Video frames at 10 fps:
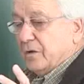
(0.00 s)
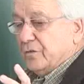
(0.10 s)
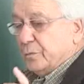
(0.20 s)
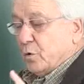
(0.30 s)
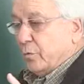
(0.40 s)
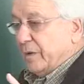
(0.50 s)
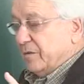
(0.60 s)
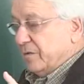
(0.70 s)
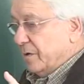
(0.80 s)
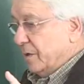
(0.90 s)
spin
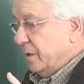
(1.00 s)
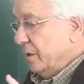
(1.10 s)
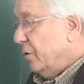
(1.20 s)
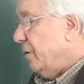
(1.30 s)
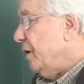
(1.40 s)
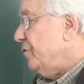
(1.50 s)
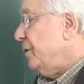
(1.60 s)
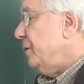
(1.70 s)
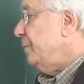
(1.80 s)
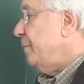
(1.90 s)
orbit,
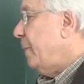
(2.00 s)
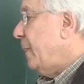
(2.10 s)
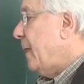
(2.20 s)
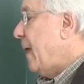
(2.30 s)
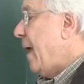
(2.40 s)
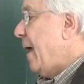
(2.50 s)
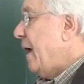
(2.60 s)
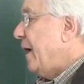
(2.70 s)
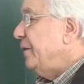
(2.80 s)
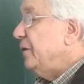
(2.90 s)
correction,
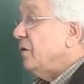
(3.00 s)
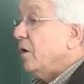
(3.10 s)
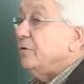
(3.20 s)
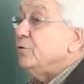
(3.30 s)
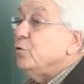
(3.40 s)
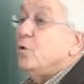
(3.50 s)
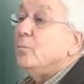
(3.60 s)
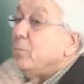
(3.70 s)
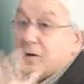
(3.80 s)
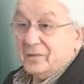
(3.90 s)
and the Darwin
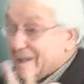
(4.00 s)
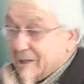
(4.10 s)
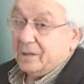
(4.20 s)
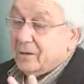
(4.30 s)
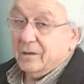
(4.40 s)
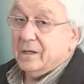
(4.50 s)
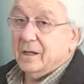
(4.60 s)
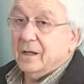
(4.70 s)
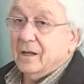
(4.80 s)
term particularly